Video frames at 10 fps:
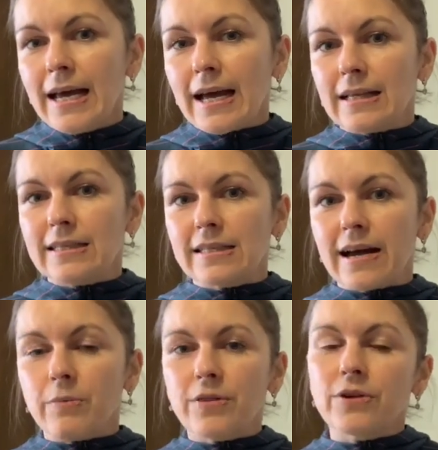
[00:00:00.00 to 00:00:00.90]
and
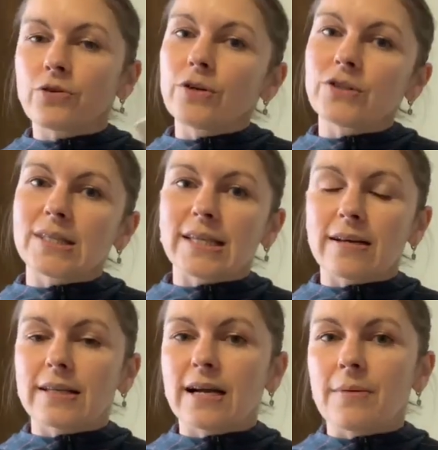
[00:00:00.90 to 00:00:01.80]
when the royalties
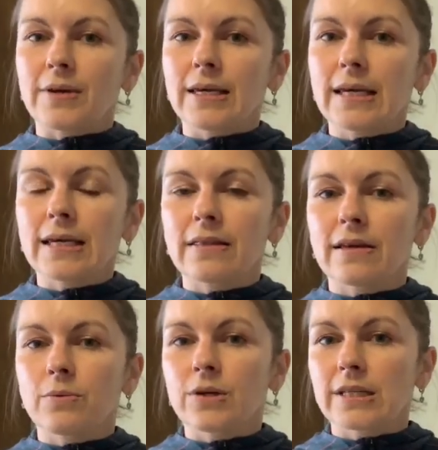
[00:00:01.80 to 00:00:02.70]
started coming in,
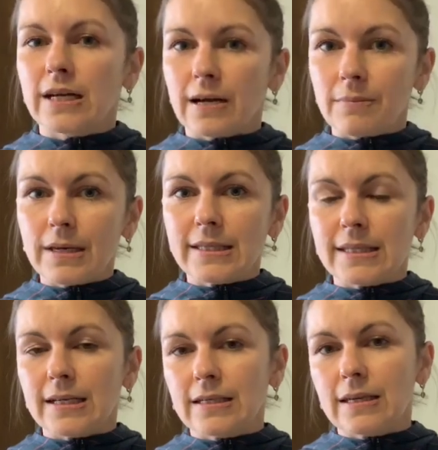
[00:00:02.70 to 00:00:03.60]
there was a
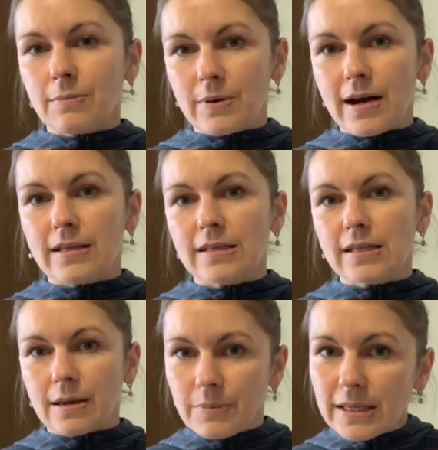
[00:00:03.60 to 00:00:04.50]
committee, Gibran's
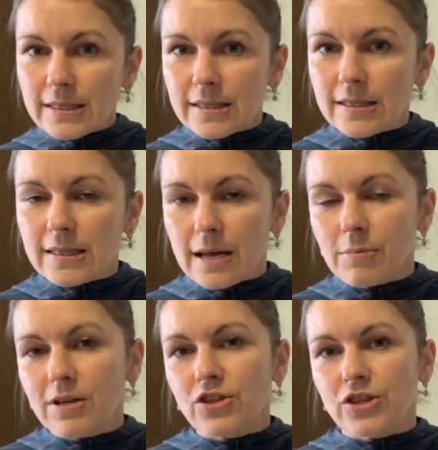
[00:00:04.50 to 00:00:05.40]
committee
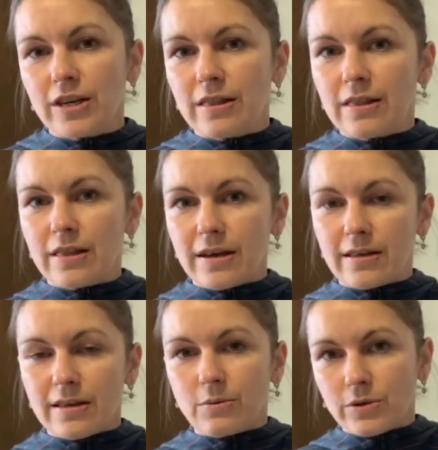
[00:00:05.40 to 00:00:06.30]
established, and
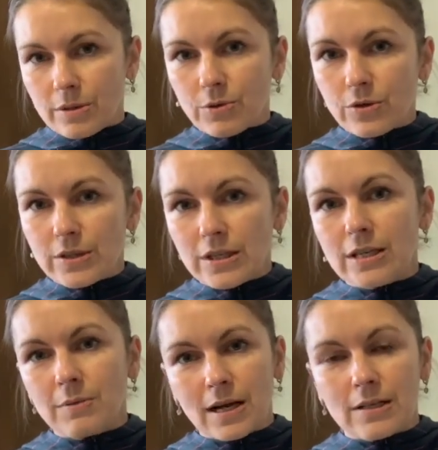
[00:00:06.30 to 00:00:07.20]
there was a
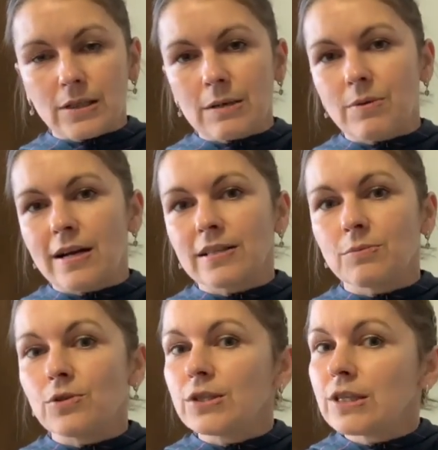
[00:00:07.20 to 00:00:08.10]
museum, Kahlil Gibran's
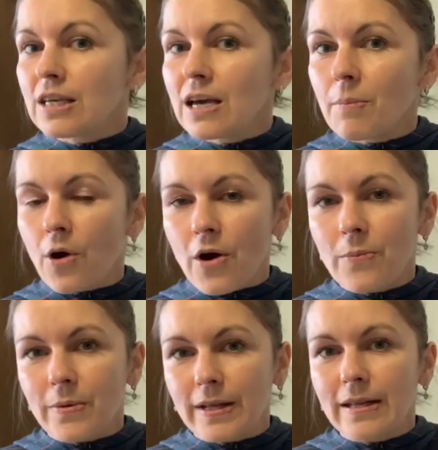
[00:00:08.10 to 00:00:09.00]
museum
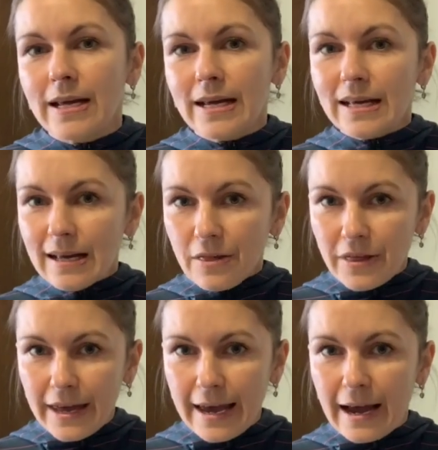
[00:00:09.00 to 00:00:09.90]
open
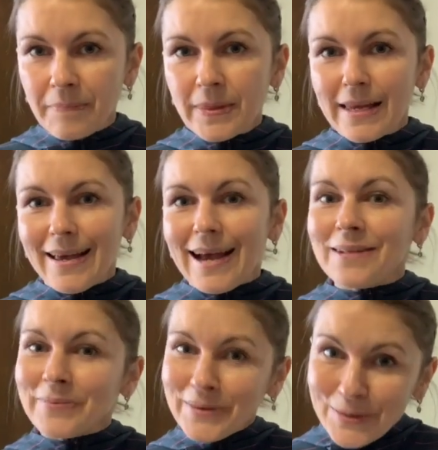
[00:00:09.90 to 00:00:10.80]
there.
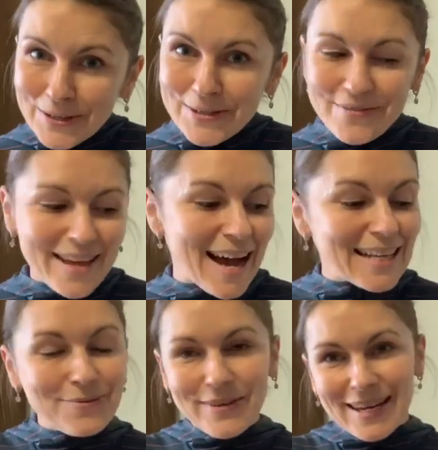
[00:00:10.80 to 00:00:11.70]
And because of
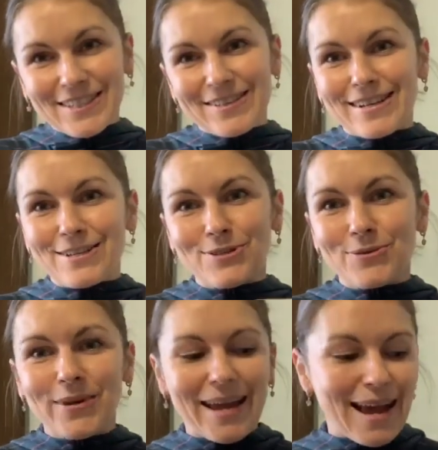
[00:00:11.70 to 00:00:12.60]
that, we actually
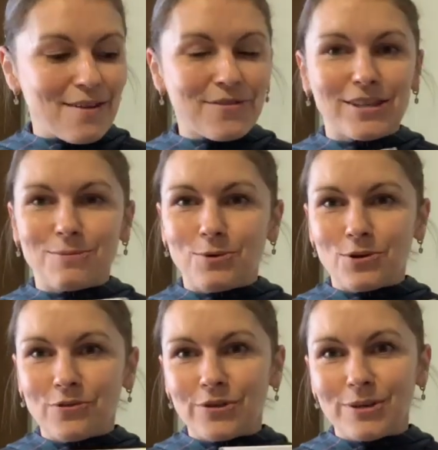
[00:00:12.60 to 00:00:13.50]
do have this
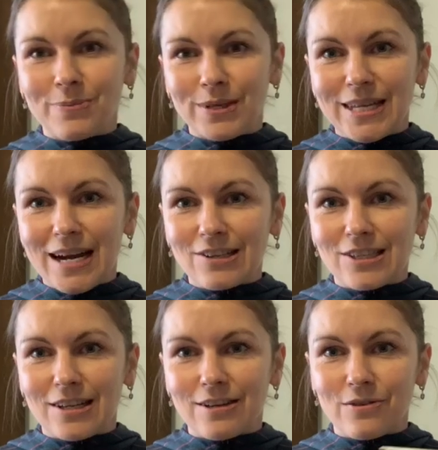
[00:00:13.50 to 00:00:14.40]
beautiful
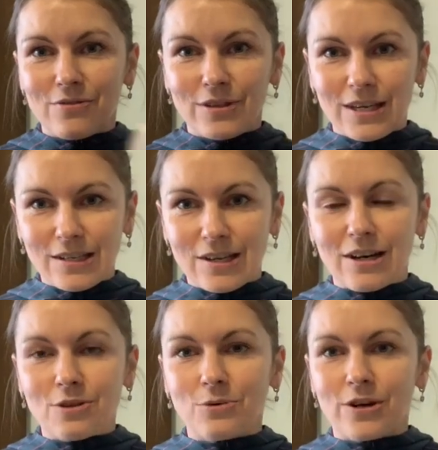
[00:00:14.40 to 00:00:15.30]
reproduction of his
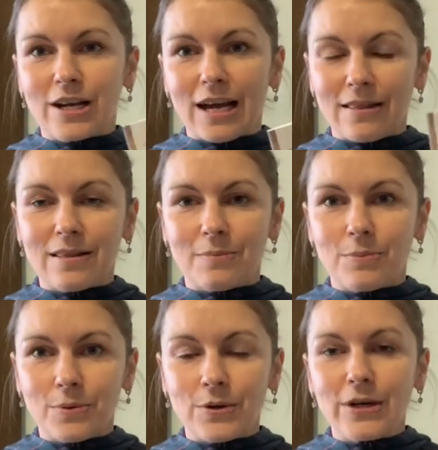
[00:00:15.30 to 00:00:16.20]
artwork and the
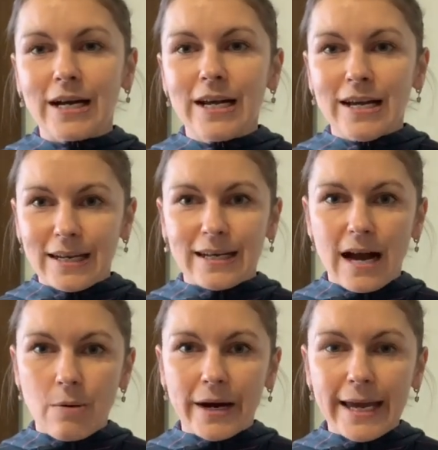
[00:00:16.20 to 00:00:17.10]
book in
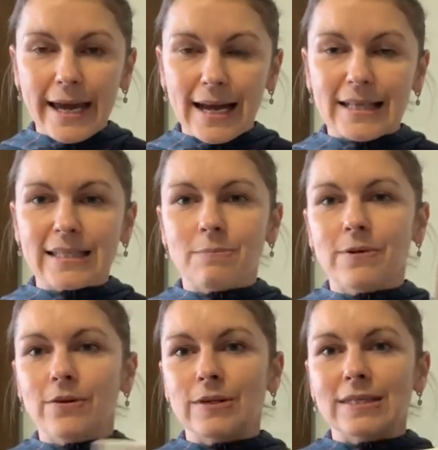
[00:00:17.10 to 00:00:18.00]
our hands,
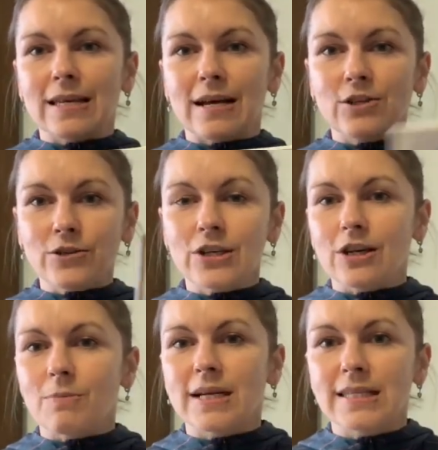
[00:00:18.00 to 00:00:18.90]
because Tony
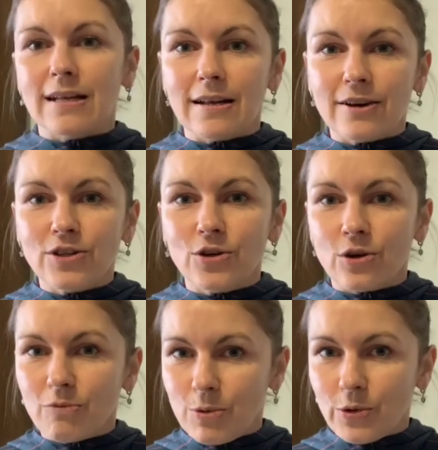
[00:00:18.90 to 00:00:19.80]
Carmine
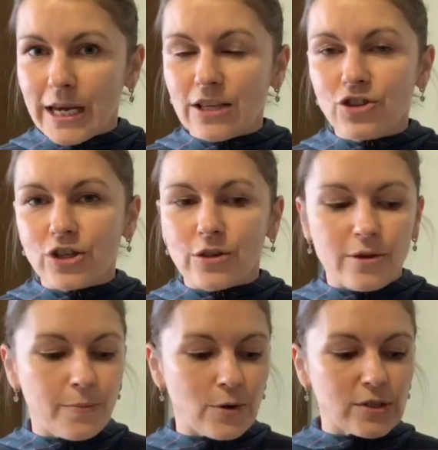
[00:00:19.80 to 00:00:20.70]
Salerno of Blue Angel,
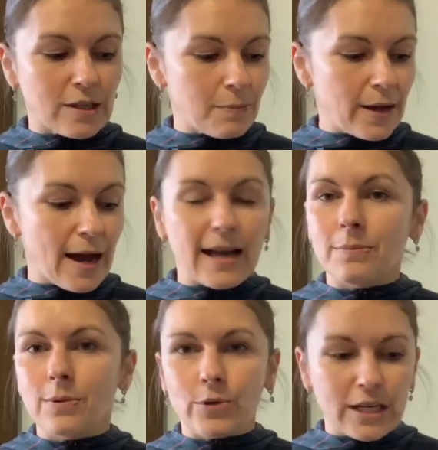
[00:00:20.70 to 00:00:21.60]
the person
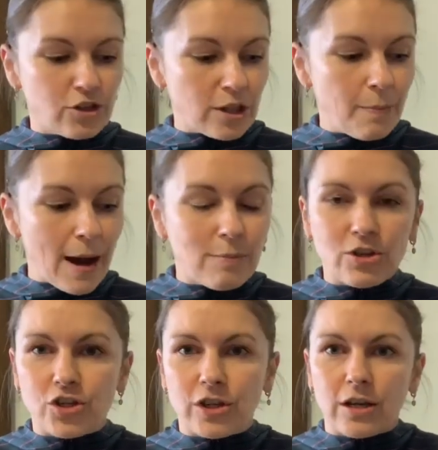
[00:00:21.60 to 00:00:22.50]
behind Blue Angel
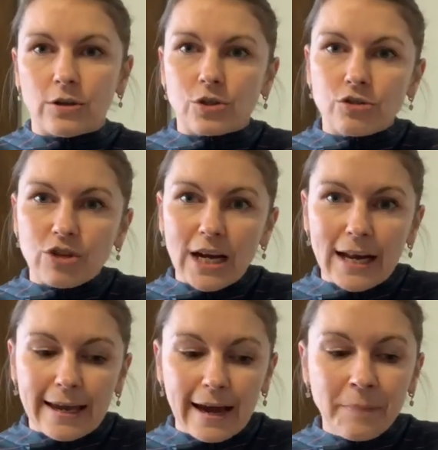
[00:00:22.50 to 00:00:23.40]
Publishing in
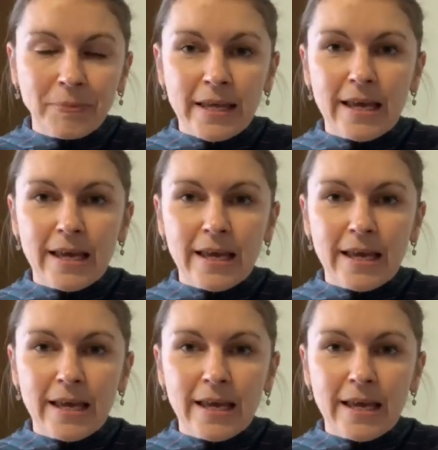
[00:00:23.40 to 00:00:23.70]
Australia,